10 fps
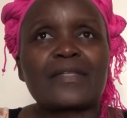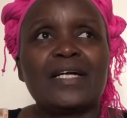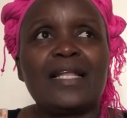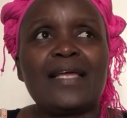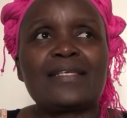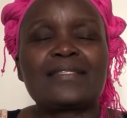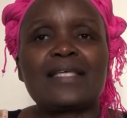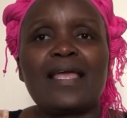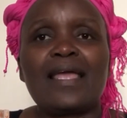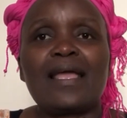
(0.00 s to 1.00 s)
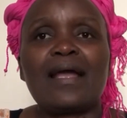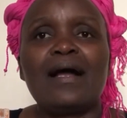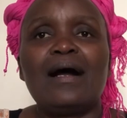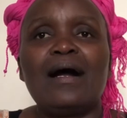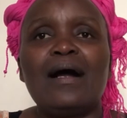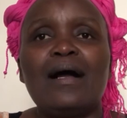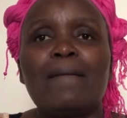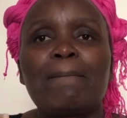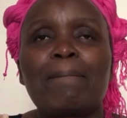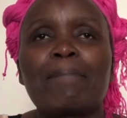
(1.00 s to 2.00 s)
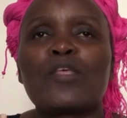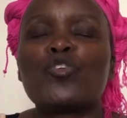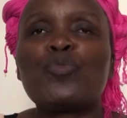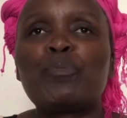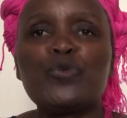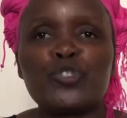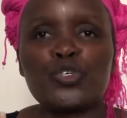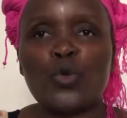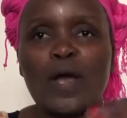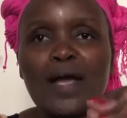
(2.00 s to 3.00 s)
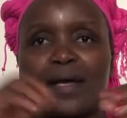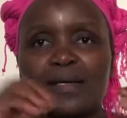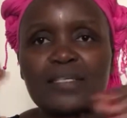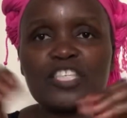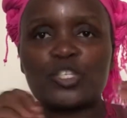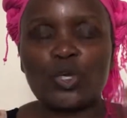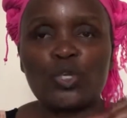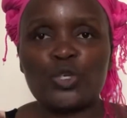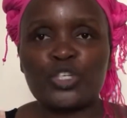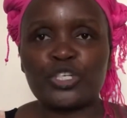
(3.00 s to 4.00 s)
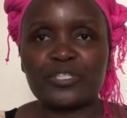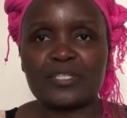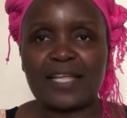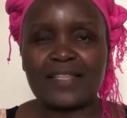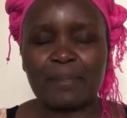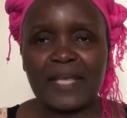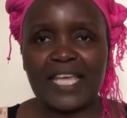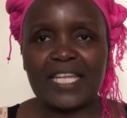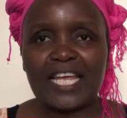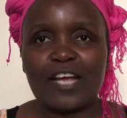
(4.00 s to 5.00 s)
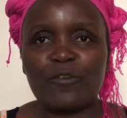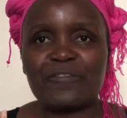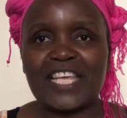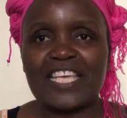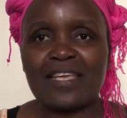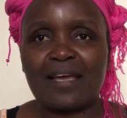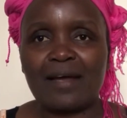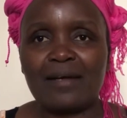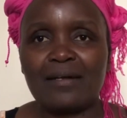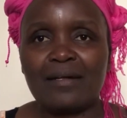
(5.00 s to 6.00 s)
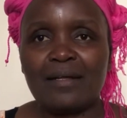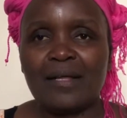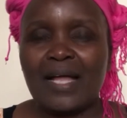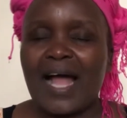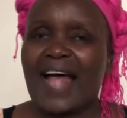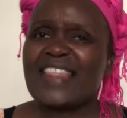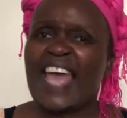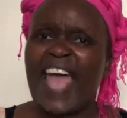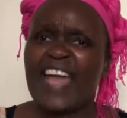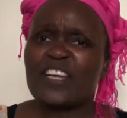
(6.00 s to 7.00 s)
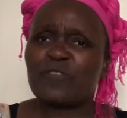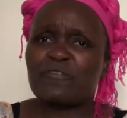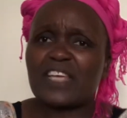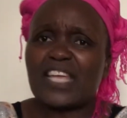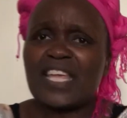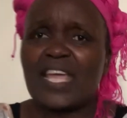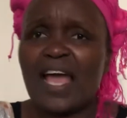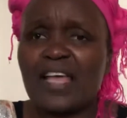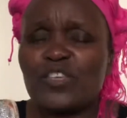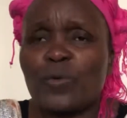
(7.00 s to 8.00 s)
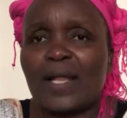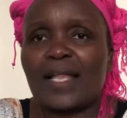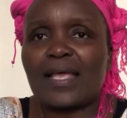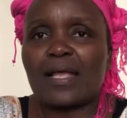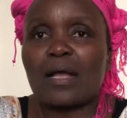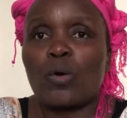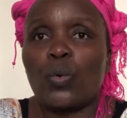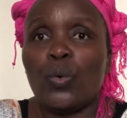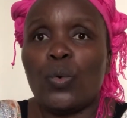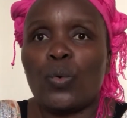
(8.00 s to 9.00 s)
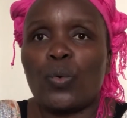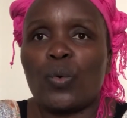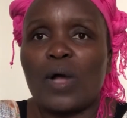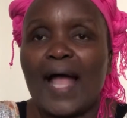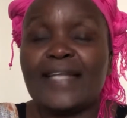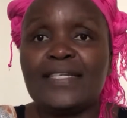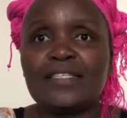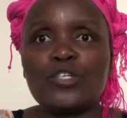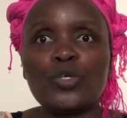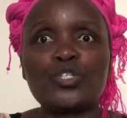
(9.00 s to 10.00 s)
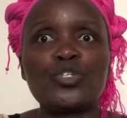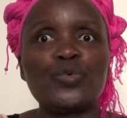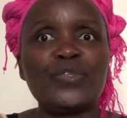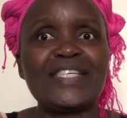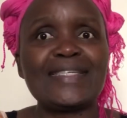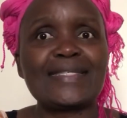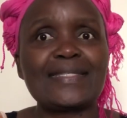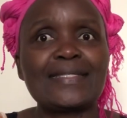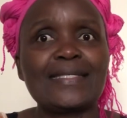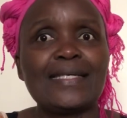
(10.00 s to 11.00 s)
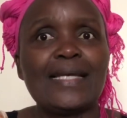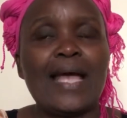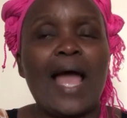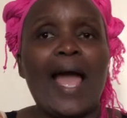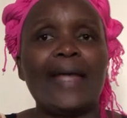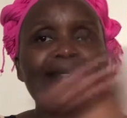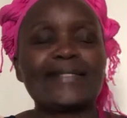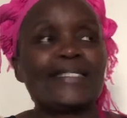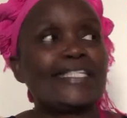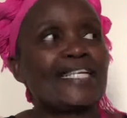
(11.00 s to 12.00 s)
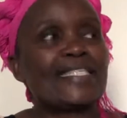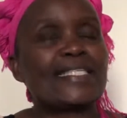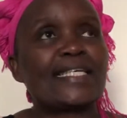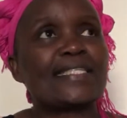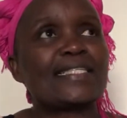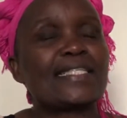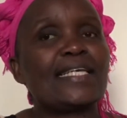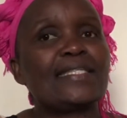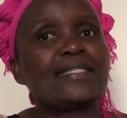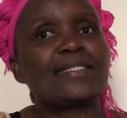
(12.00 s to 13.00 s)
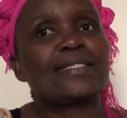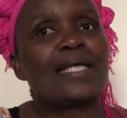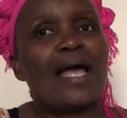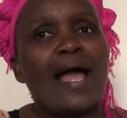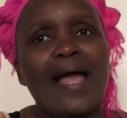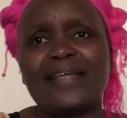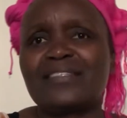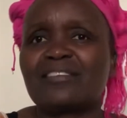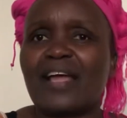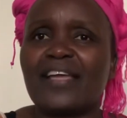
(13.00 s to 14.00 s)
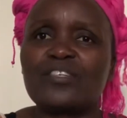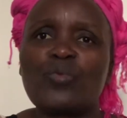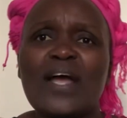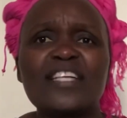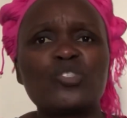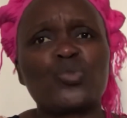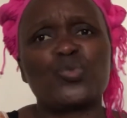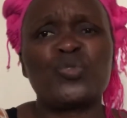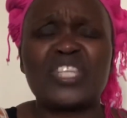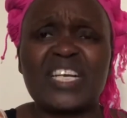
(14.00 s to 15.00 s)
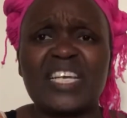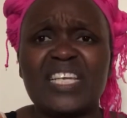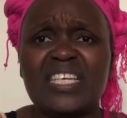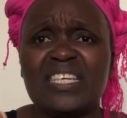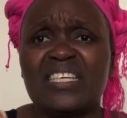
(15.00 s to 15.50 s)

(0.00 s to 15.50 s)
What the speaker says: like saying you put your resolutions at the beginning of the year. At the end of the year, you are like, "Ooh, I did not do this. I had written 6 things. I tried 1, 2, 3.